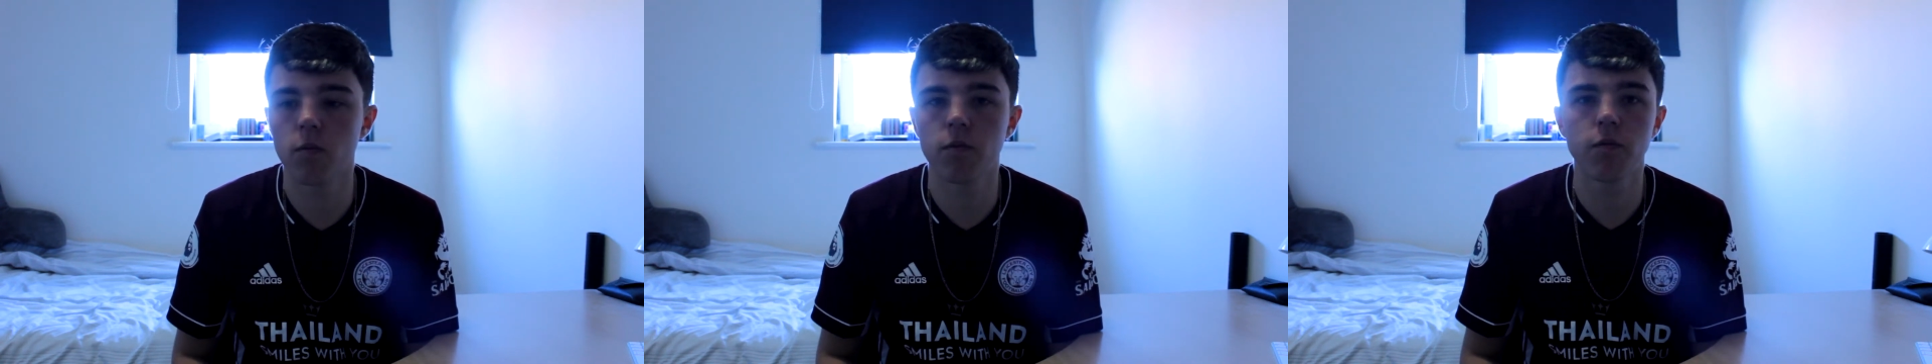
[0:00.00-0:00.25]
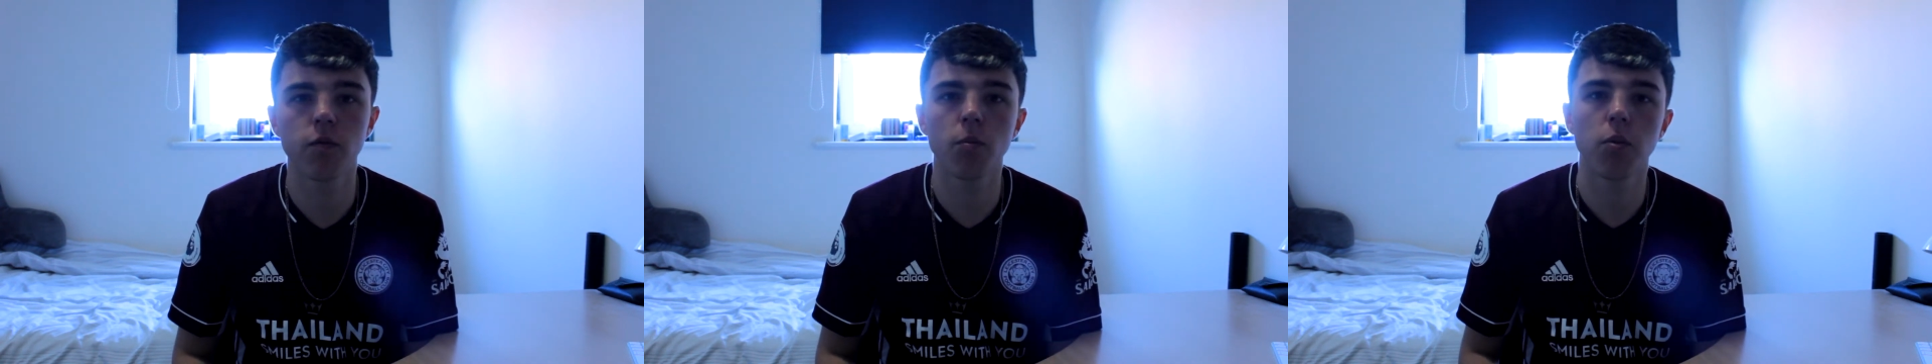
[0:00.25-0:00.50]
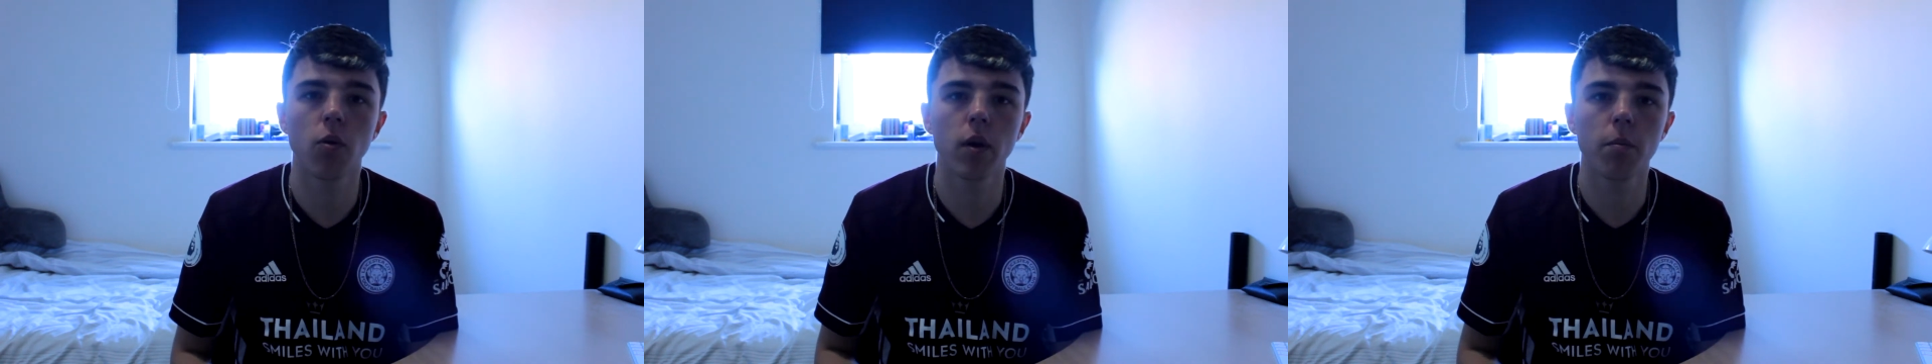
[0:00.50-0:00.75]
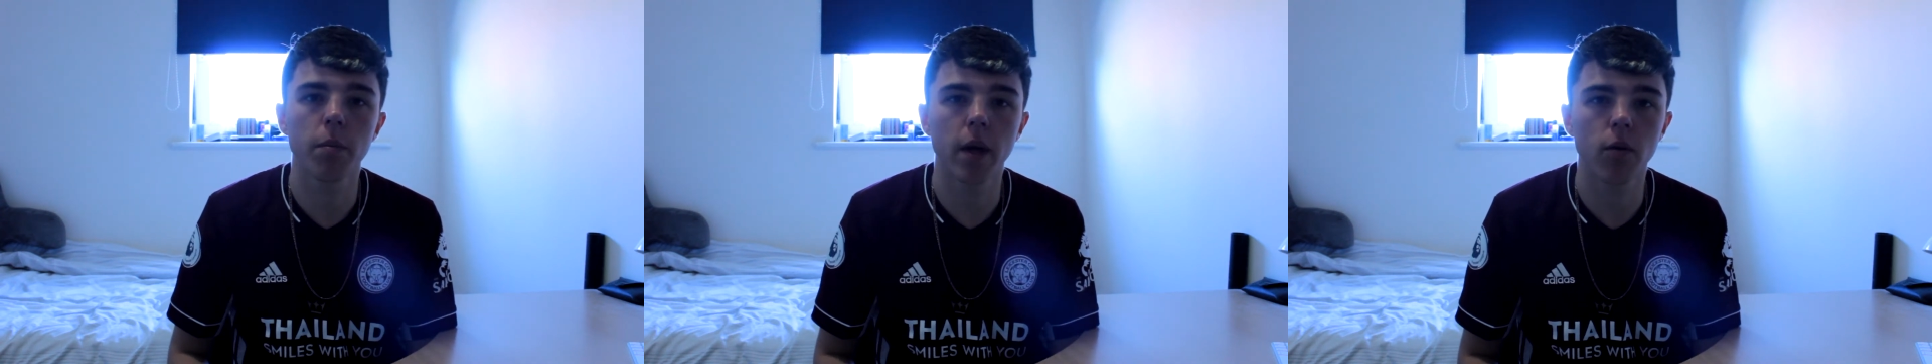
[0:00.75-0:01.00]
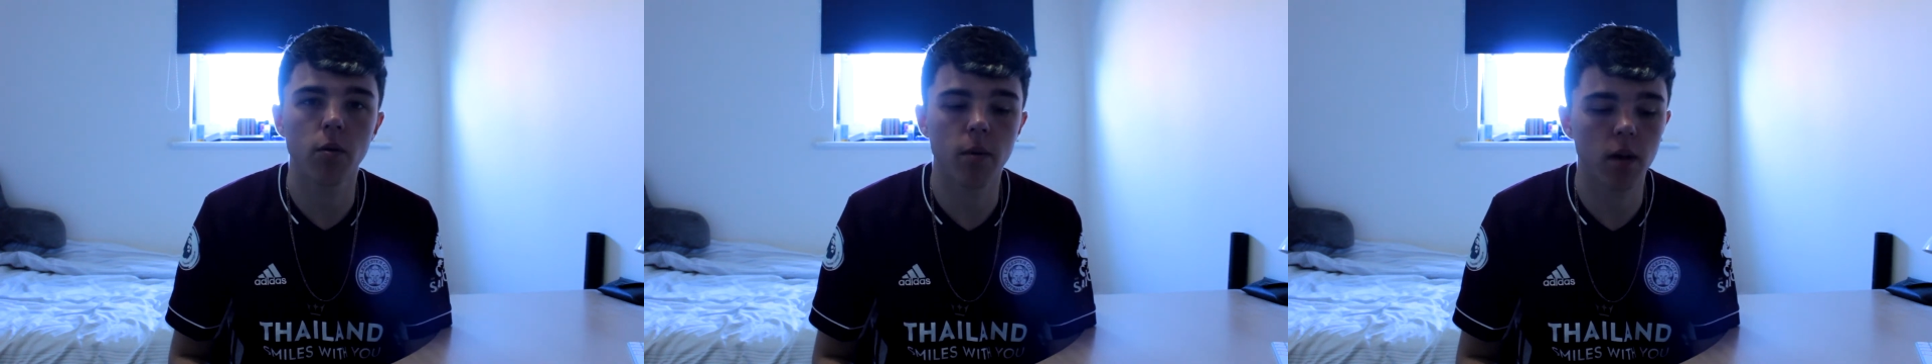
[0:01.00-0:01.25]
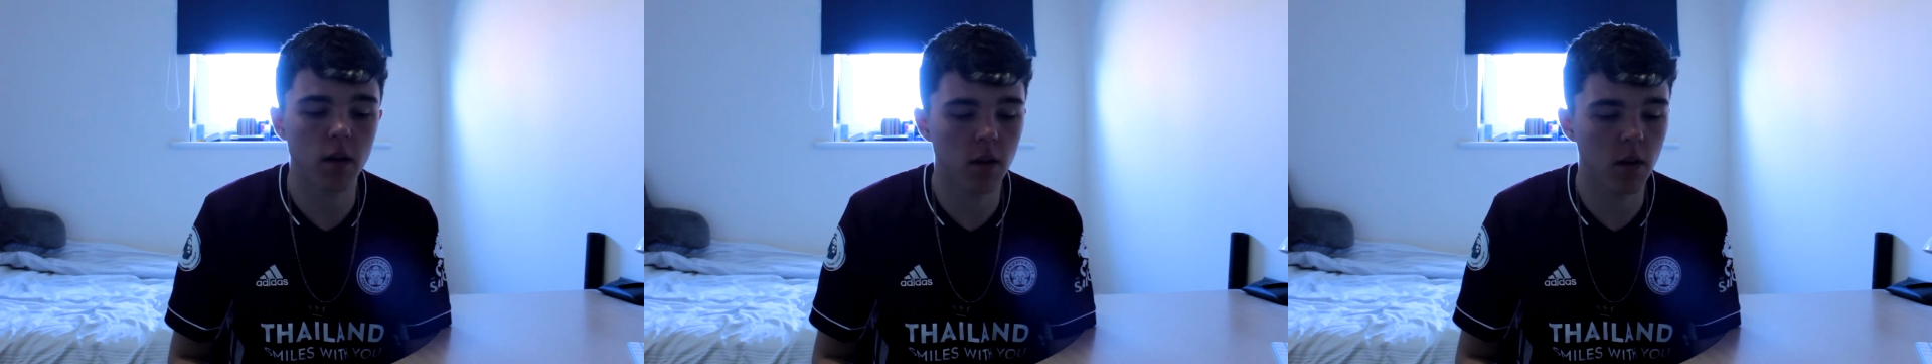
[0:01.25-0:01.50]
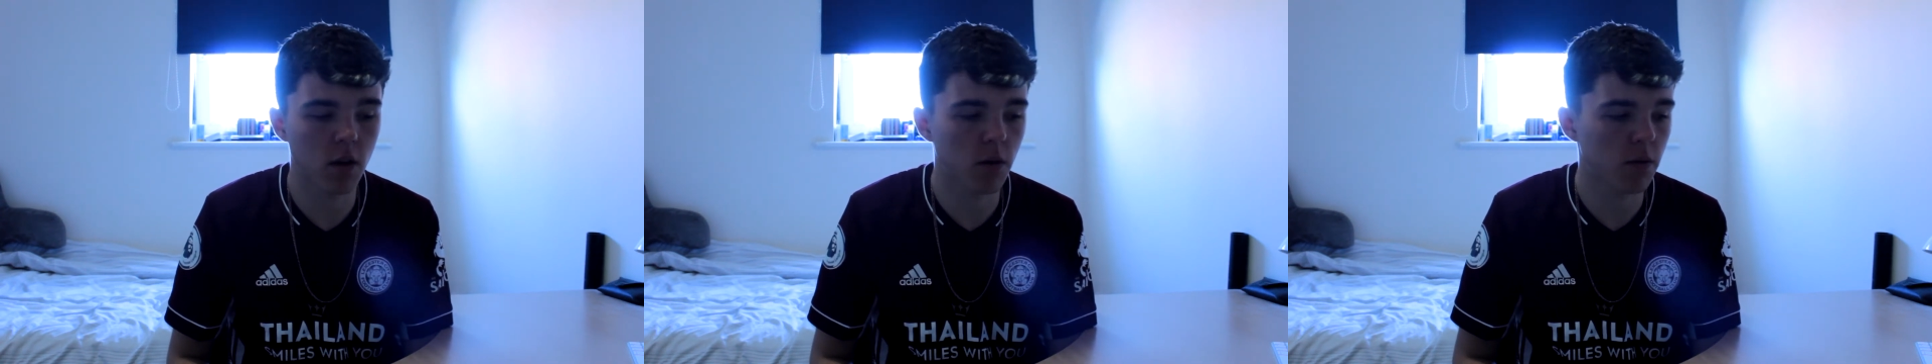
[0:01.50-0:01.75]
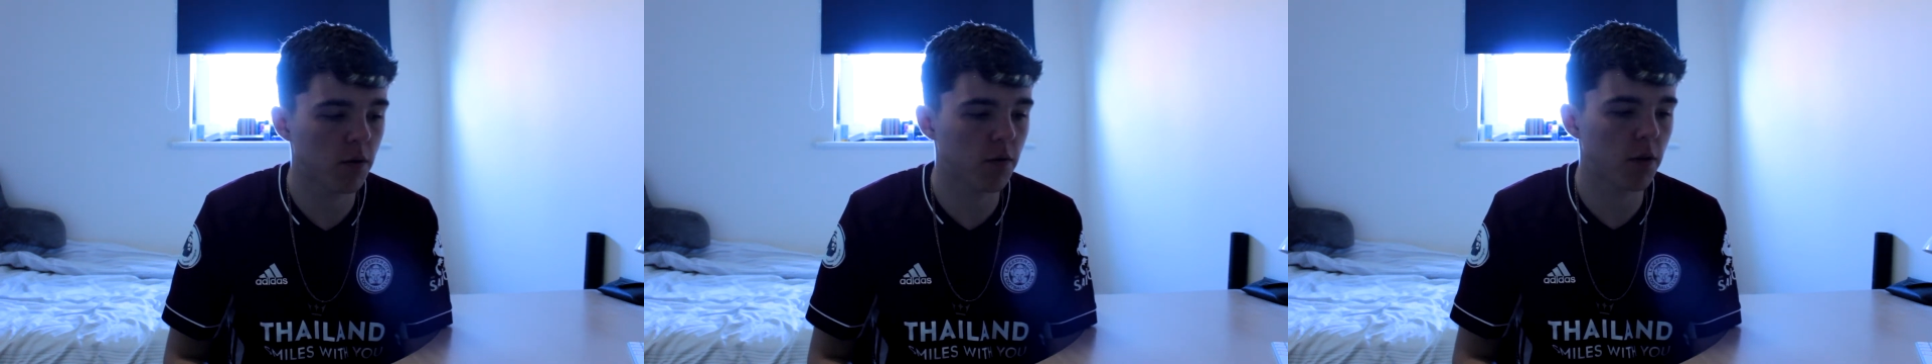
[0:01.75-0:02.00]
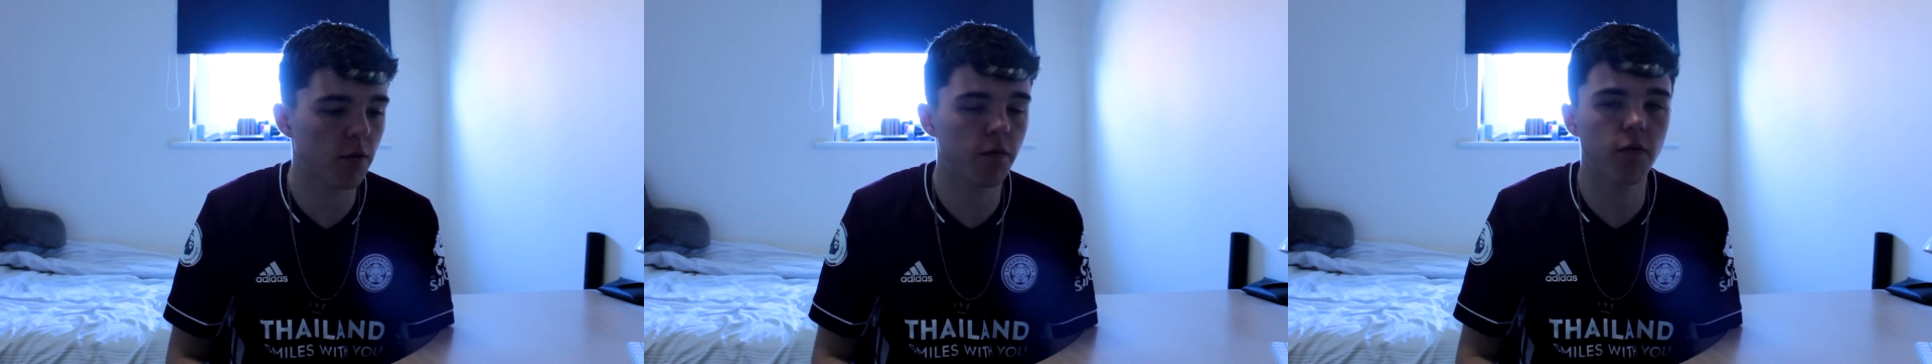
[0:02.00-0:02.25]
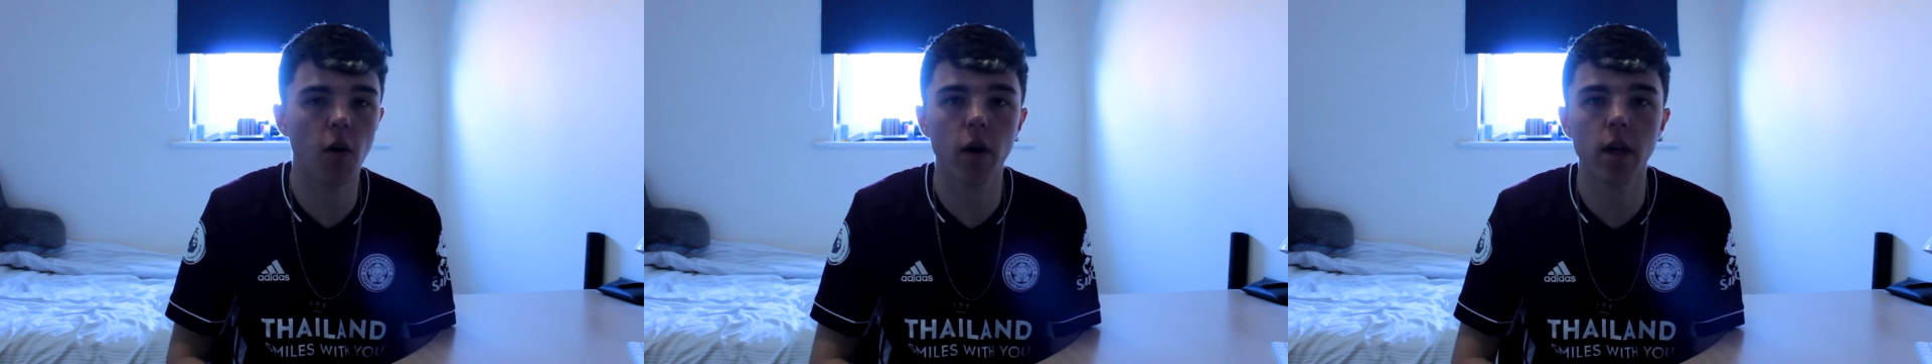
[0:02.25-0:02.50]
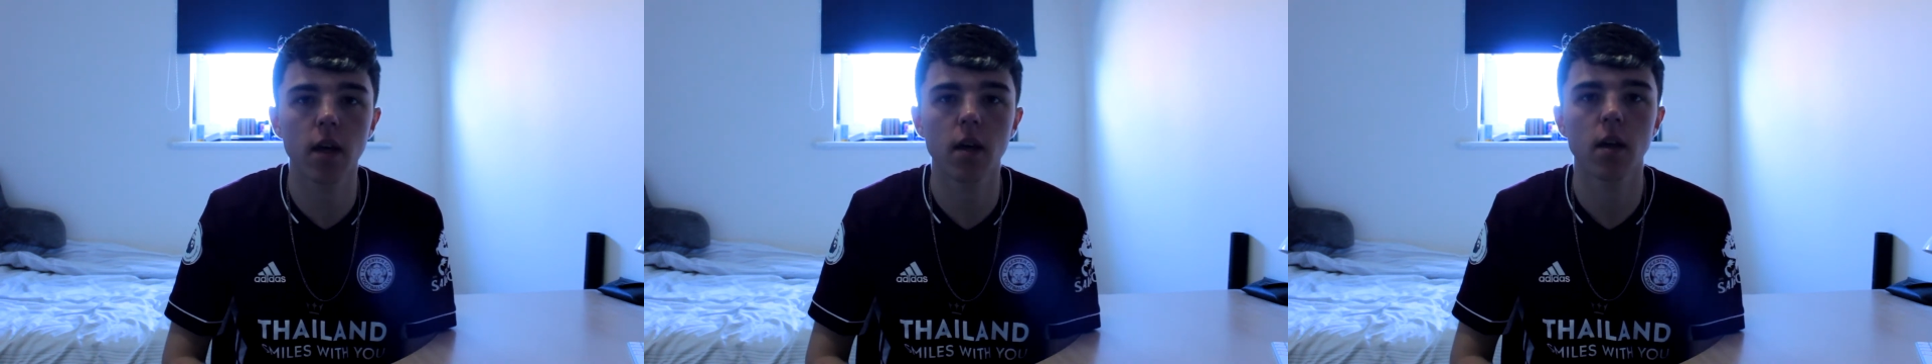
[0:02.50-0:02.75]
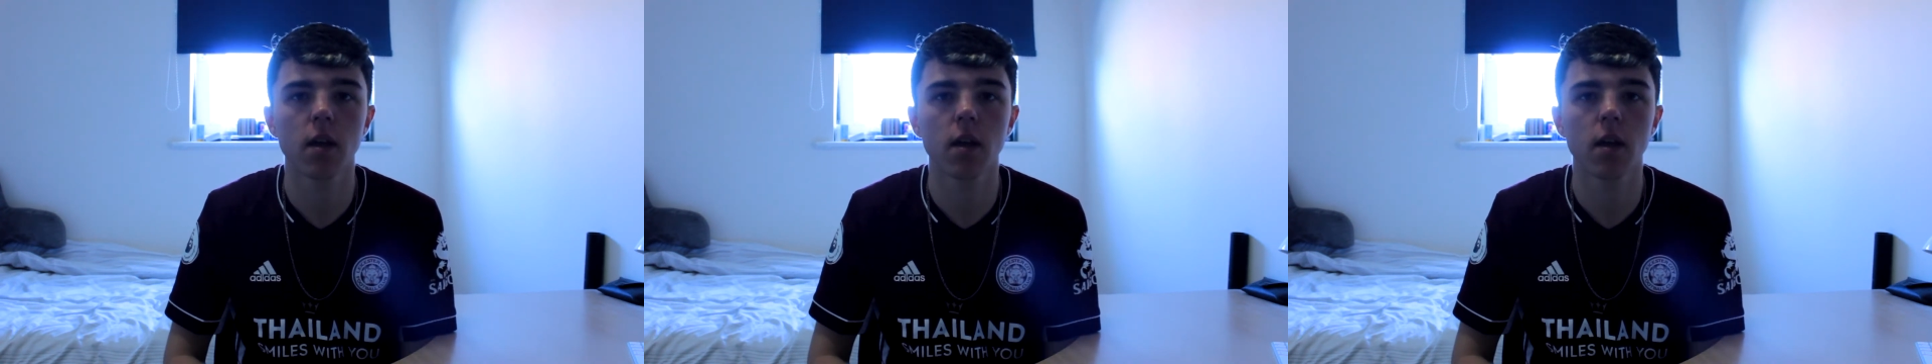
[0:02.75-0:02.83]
footballing pyramid, the fight,